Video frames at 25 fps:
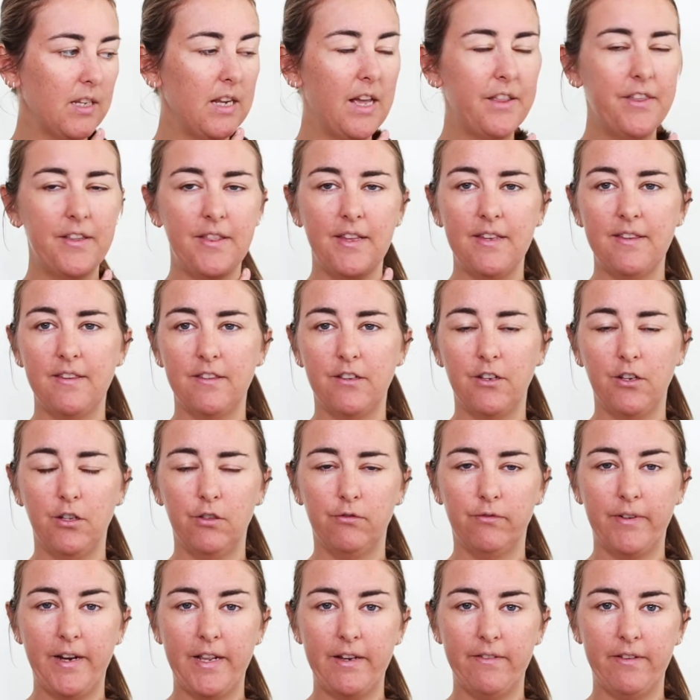I think this is going to
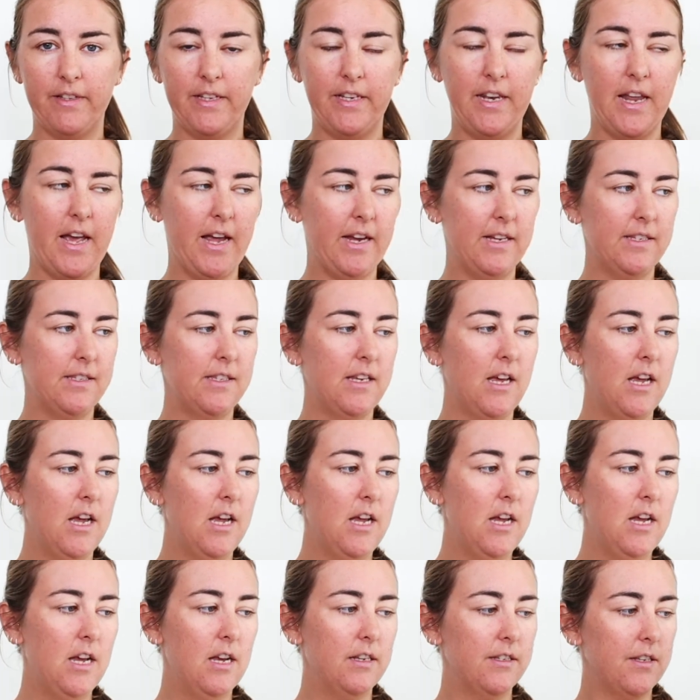look really nice.
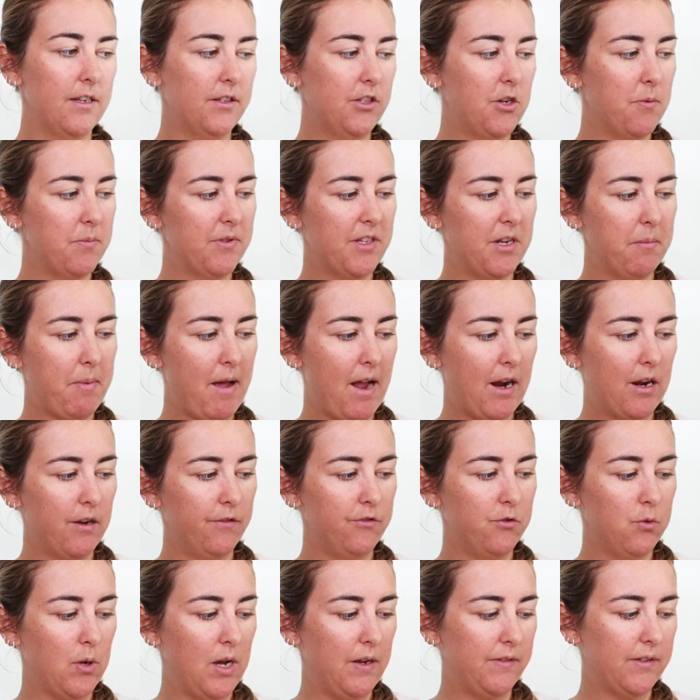So this comes in a pack
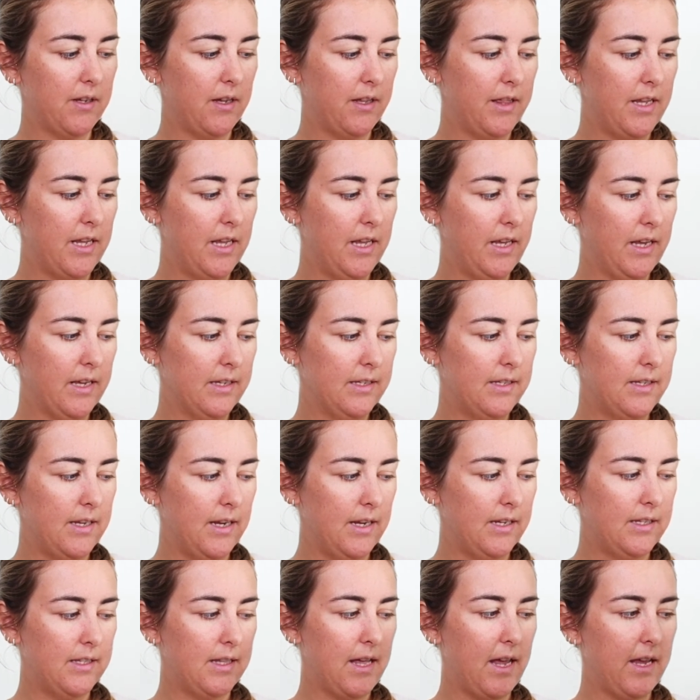of 12, so I think you get
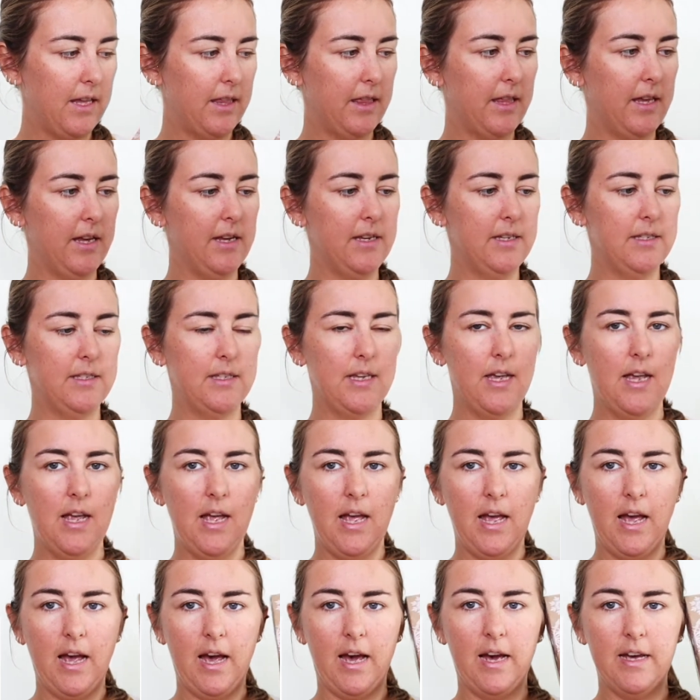6 like this
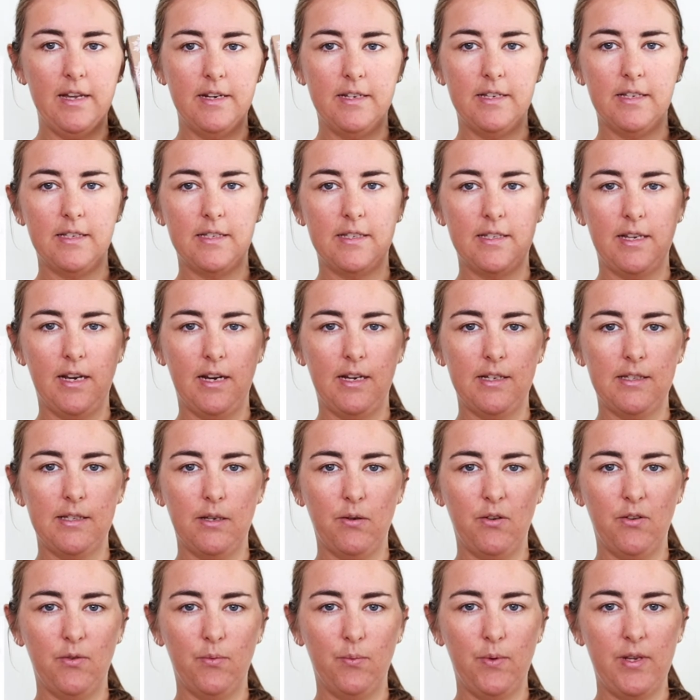and 6
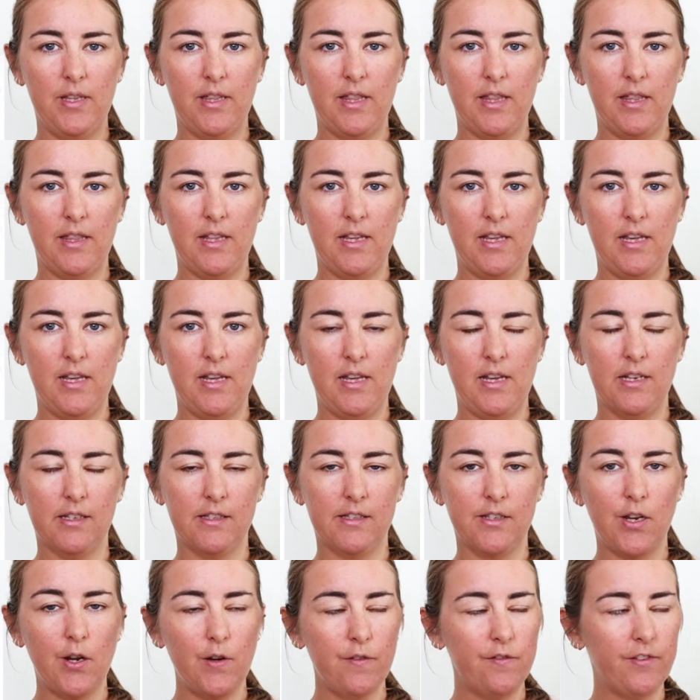with the
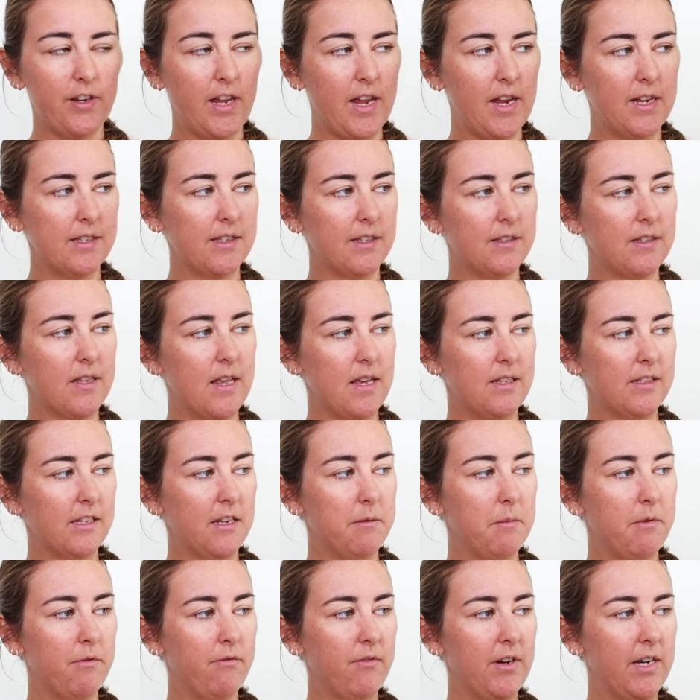snowflakes. So that's
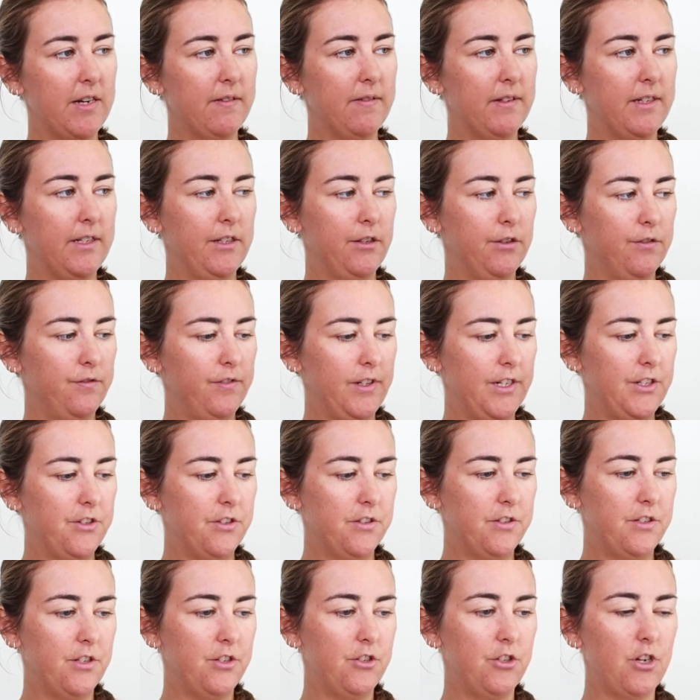going to be really lovely,
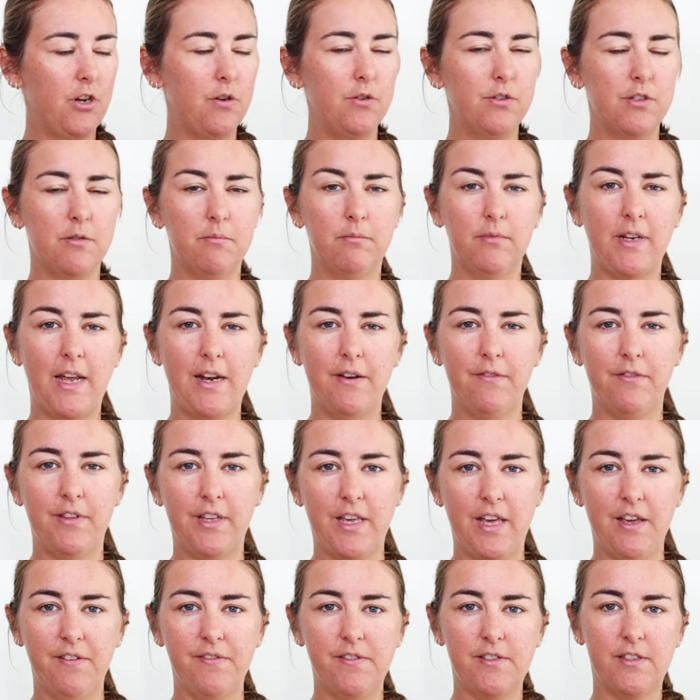just to show some kind of
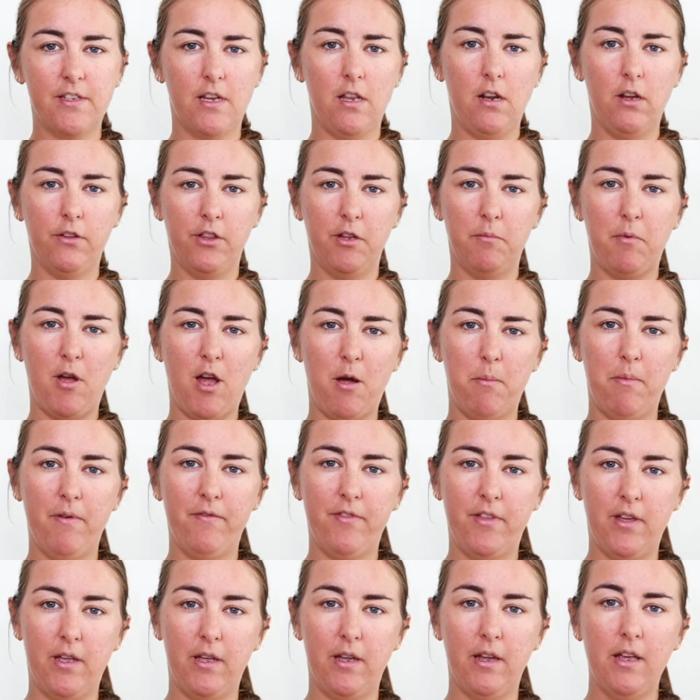gifts along the bottom
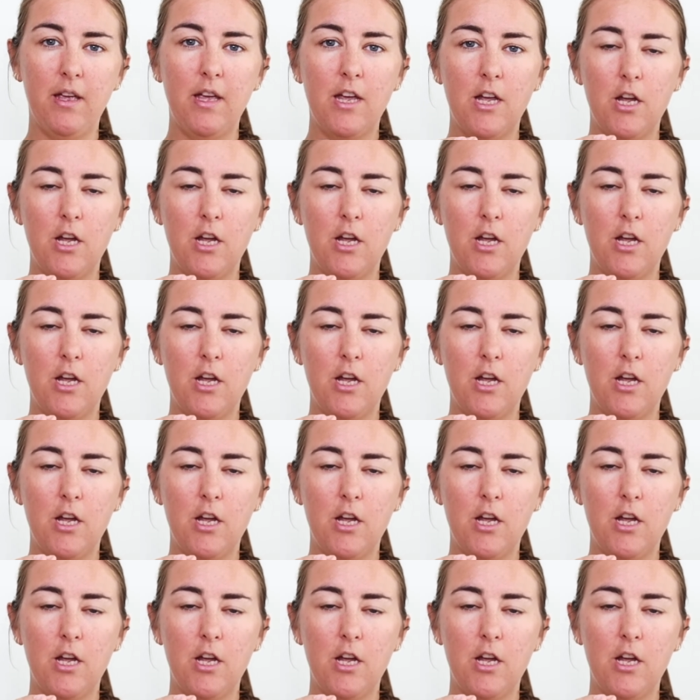of the